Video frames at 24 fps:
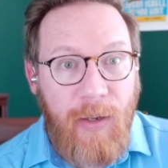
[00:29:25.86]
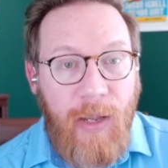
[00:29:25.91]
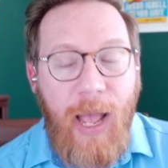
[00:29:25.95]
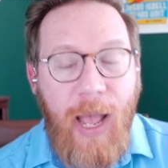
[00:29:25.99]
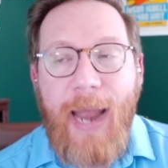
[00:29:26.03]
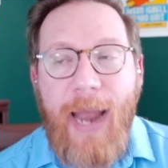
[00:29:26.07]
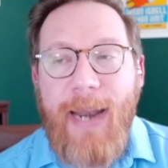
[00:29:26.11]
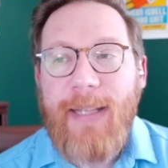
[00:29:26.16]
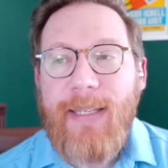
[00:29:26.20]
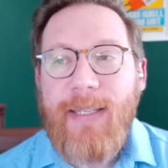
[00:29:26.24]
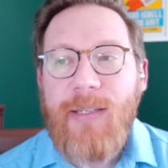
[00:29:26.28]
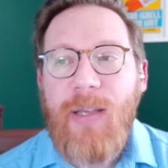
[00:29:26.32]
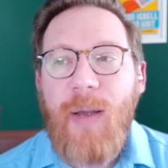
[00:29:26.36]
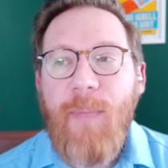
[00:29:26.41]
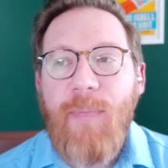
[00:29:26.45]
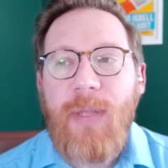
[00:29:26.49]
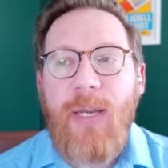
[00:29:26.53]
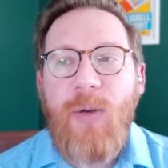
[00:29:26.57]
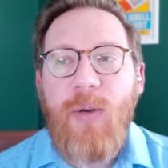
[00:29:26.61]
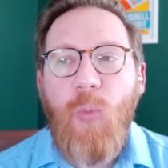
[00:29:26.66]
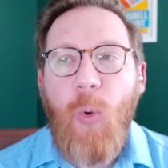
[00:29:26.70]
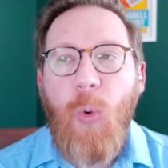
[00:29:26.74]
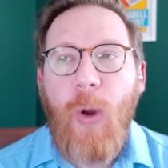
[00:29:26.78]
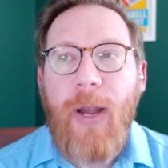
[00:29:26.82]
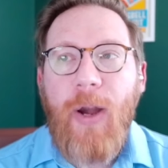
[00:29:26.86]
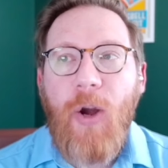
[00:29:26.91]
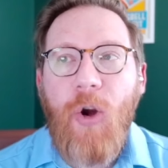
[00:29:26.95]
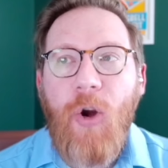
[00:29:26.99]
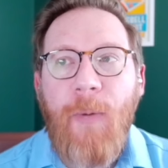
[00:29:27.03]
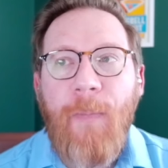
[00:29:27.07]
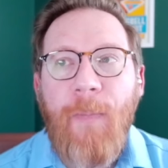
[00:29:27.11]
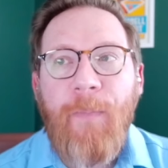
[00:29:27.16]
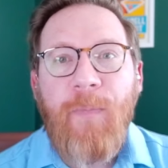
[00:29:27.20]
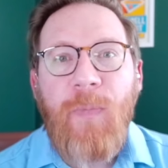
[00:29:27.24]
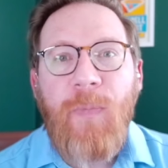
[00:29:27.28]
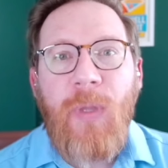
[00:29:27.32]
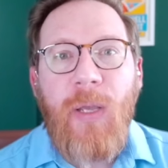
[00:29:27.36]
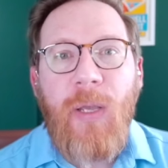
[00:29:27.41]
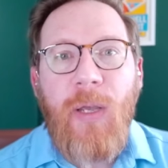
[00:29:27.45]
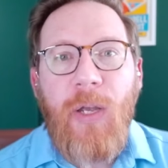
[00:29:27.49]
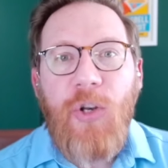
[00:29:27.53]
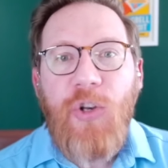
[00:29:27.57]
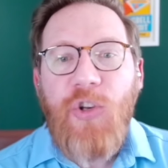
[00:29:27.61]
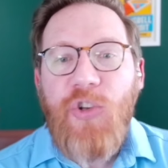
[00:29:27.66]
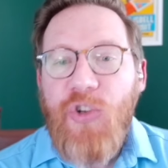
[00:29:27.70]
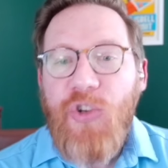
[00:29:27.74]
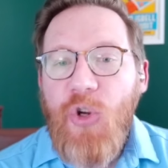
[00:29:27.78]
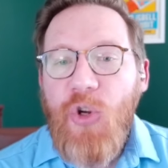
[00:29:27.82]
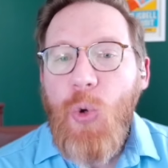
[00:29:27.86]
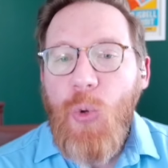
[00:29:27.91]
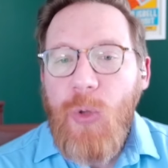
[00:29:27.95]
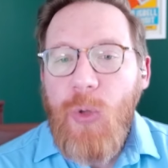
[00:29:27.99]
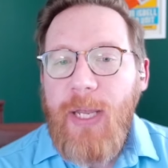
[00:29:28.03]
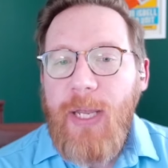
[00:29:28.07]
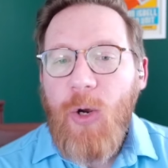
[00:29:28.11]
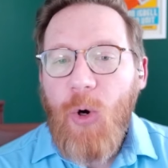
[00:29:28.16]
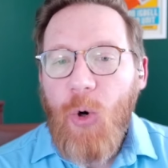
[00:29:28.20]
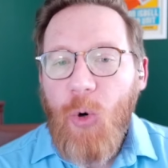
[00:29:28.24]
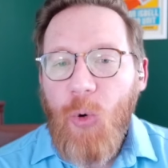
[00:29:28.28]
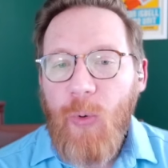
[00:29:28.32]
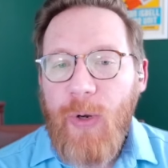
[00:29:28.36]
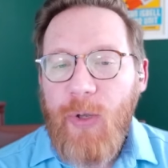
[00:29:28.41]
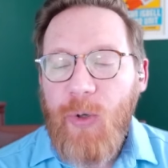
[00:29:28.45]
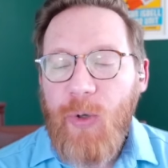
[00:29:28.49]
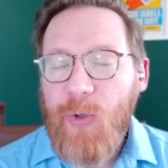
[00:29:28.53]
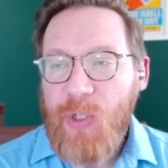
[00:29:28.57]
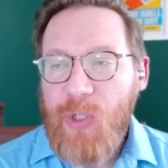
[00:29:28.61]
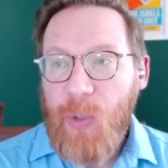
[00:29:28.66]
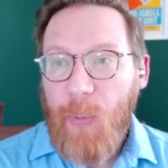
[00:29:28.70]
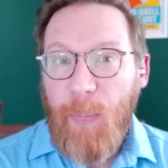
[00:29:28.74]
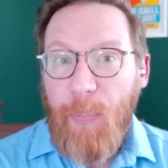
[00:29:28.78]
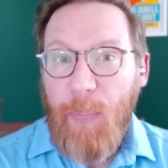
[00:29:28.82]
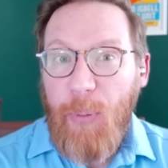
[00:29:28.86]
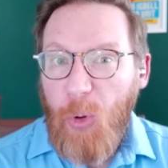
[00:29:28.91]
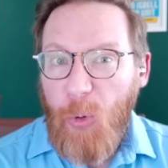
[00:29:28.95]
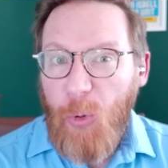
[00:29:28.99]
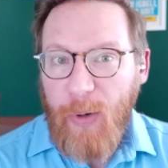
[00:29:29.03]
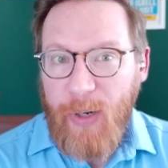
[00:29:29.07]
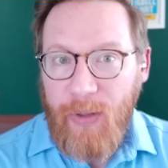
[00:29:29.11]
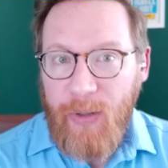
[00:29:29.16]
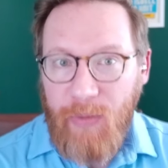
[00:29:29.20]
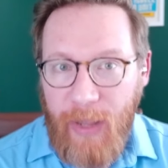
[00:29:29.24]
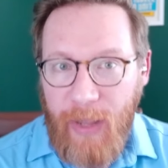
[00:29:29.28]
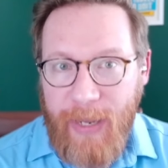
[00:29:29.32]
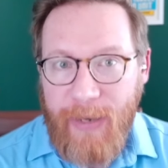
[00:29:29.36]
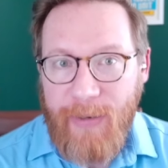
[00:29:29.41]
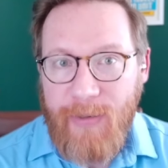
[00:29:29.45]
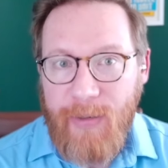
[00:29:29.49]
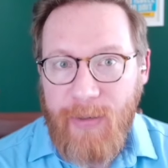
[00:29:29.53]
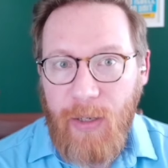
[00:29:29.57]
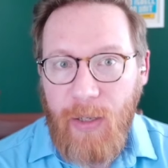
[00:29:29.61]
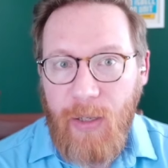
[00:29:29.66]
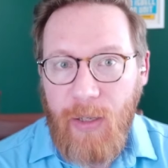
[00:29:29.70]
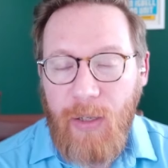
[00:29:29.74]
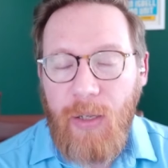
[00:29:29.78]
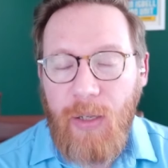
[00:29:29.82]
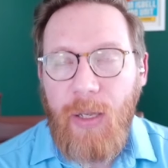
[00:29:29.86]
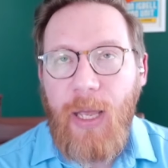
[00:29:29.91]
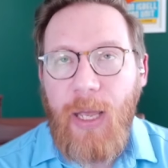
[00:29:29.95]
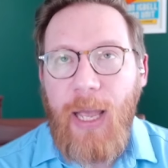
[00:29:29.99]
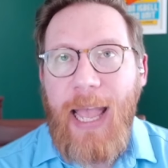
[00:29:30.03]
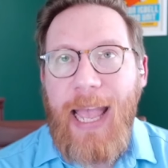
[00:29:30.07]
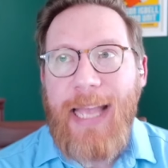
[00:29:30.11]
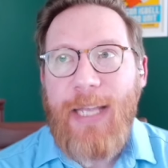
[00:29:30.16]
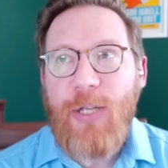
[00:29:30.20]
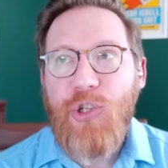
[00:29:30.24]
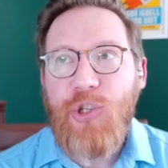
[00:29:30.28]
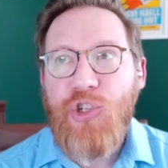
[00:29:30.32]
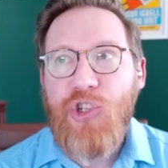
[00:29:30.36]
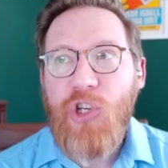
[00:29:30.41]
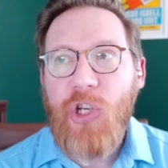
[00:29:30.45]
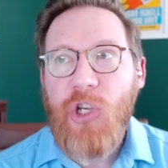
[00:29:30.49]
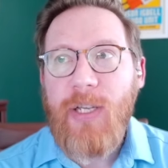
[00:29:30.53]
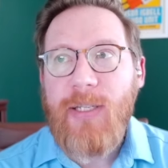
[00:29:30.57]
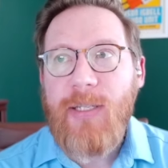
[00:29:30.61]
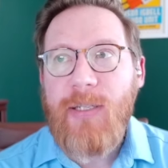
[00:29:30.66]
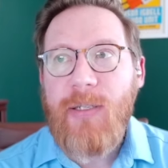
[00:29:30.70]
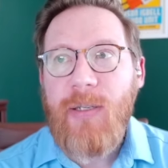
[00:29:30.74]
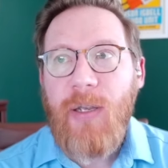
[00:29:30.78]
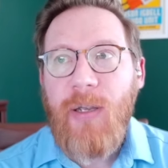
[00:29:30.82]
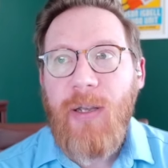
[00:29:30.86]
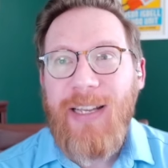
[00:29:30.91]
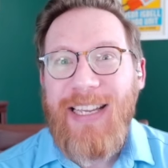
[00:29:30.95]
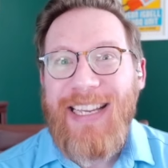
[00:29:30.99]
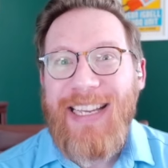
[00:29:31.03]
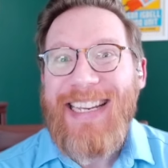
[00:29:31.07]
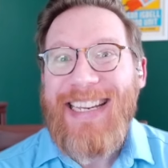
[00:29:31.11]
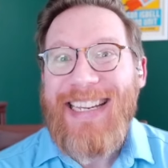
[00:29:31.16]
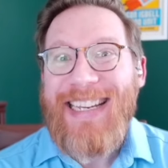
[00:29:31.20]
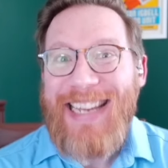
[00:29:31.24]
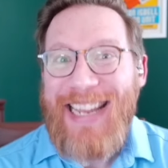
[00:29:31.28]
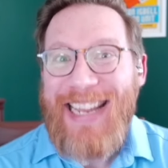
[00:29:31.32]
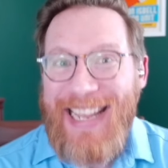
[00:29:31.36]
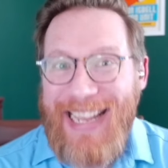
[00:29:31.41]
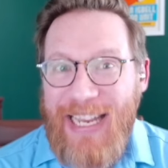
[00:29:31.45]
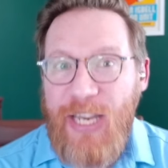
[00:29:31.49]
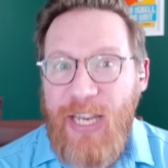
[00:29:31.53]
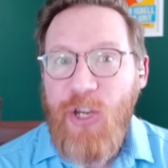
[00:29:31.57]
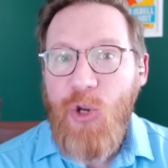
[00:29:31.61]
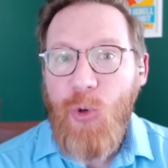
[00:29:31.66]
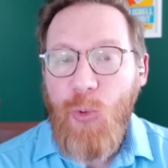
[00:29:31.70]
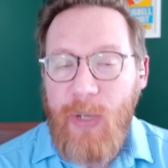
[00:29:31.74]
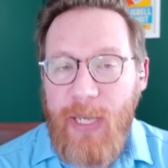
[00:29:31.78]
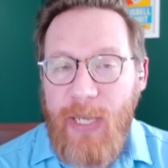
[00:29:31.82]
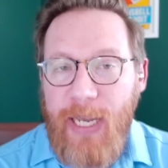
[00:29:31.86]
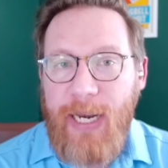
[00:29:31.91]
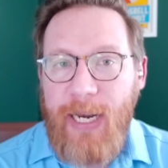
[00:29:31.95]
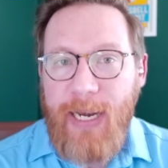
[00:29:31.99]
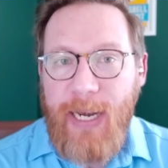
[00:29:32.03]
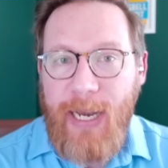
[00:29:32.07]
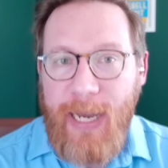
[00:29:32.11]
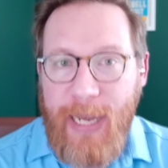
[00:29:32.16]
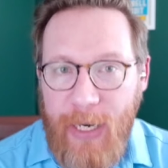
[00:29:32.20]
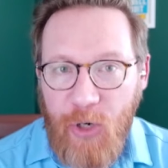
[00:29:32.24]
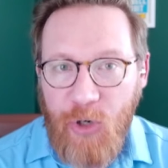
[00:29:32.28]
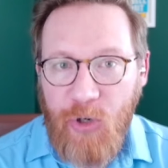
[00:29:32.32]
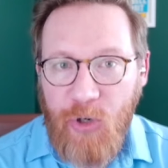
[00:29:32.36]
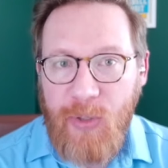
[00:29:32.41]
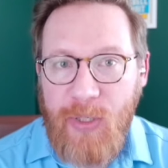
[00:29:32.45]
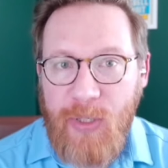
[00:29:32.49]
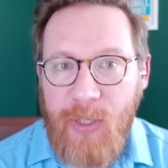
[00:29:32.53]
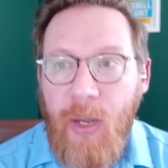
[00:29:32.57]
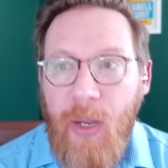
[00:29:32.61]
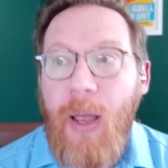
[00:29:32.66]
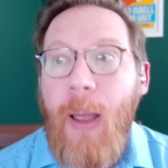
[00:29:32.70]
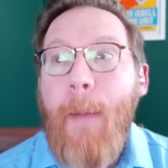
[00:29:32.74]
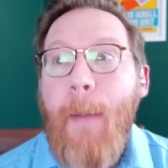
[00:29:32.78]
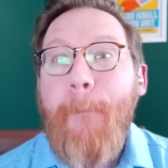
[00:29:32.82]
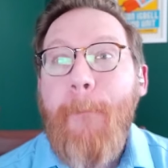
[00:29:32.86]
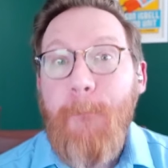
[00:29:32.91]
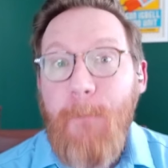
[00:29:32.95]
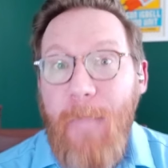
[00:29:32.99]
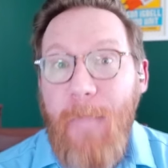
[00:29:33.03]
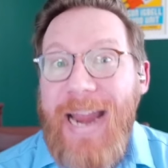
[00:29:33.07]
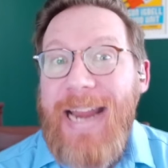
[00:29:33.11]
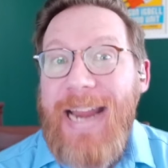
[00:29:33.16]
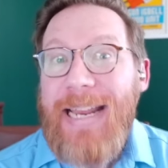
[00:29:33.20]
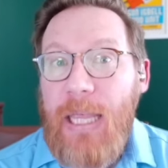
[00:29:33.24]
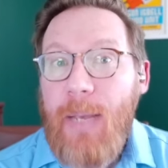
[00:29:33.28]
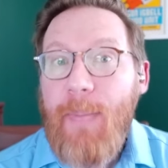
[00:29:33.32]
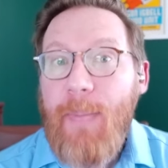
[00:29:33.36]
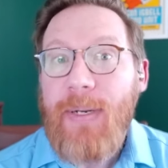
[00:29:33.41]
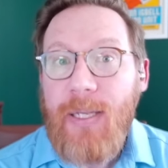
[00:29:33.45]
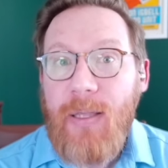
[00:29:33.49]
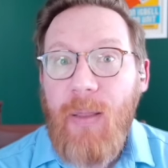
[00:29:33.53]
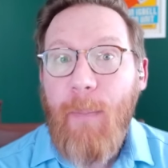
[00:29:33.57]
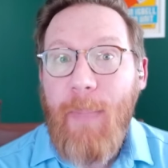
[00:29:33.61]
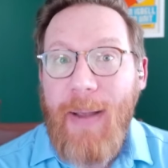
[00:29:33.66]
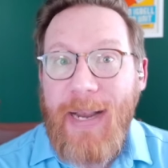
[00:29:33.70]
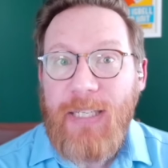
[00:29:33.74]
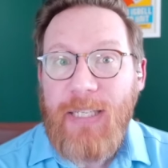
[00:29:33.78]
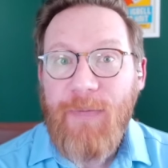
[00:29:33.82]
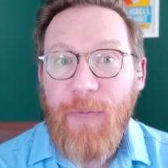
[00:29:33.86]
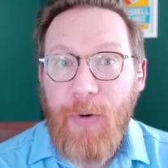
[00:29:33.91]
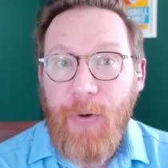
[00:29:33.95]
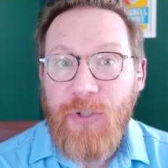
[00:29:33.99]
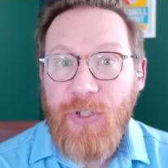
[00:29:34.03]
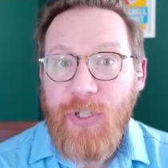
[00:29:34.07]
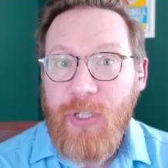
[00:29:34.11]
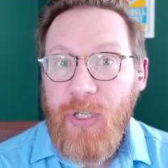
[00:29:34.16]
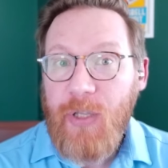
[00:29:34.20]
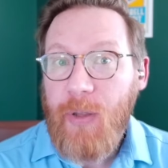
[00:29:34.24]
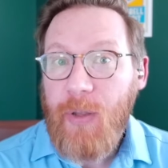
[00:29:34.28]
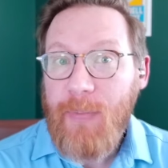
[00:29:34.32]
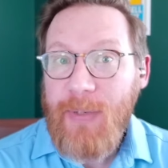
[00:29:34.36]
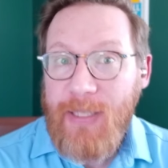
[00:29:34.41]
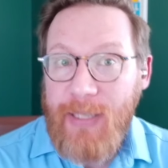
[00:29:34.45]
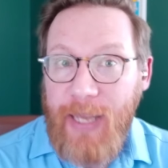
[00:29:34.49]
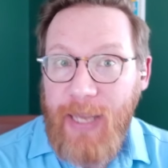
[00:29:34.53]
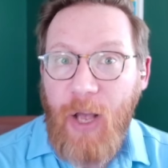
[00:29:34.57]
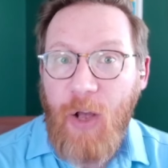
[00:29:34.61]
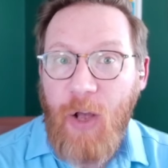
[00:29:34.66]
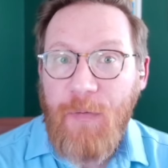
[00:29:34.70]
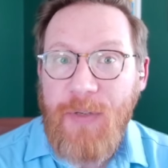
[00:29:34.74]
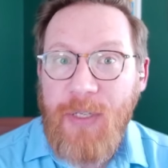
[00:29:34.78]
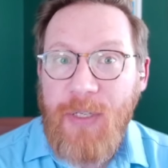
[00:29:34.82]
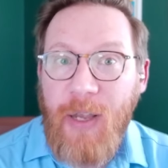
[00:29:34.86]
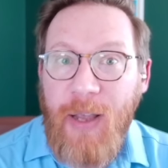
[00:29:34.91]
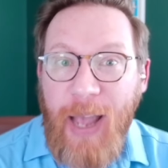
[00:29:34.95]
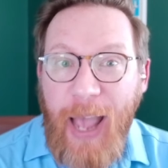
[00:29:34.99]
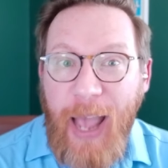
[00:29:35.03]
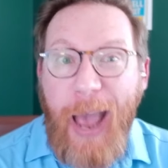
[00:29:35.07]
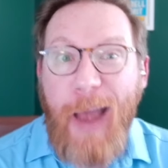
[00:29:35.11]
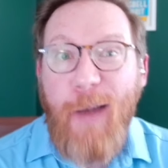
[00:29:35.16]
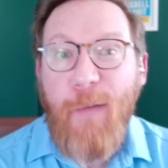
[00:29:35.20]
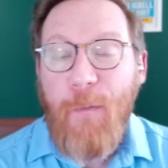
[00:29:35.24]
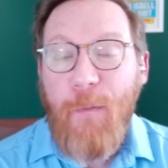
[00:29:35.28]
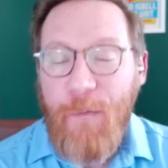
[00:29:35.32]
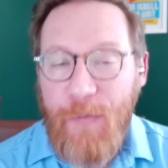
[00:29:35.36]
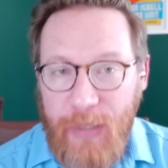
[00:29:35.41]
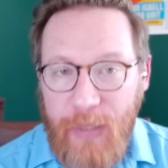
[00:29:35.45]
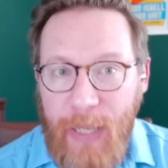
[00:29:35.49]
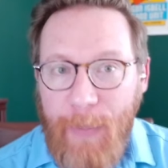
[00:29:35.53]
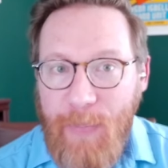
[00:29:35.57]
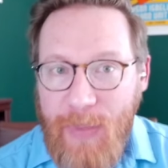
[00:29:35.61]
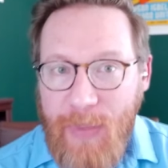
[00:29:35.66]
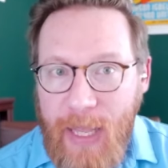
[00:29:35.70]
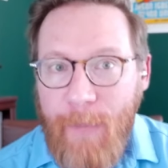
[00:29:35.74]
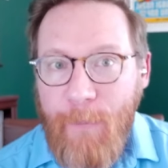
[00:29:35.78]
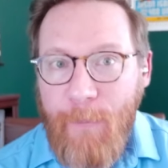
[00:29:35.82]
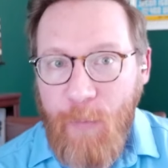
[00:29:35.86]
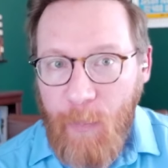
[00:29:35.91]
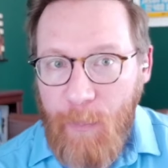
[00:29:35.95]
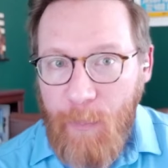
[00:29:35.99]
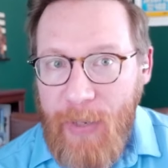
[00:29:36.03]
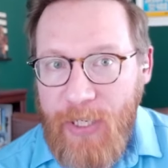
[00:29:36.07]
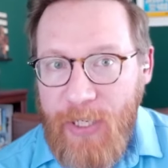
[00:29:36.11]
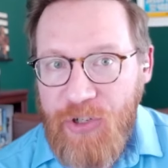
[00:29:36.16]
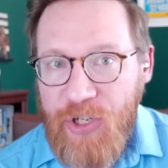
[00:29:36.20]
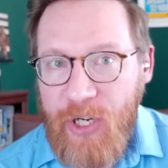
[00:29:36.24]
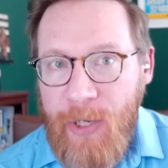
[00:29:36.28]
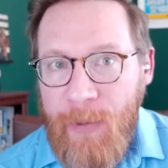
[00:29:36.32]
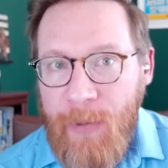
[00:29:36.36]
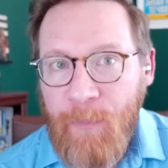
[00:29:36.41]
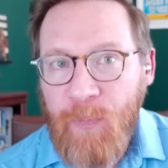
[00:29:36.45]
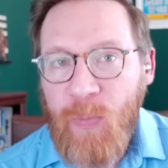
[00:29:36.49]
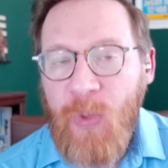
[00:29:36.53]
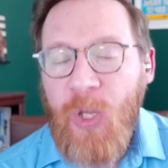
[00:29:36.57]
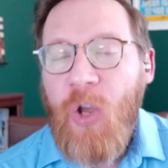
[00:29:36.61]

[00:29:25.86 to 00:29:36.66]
And it's something where, do the Orioles pull in Atlanta and just continue getting hitters, make them into the best versions of themselves and flip them for pitching?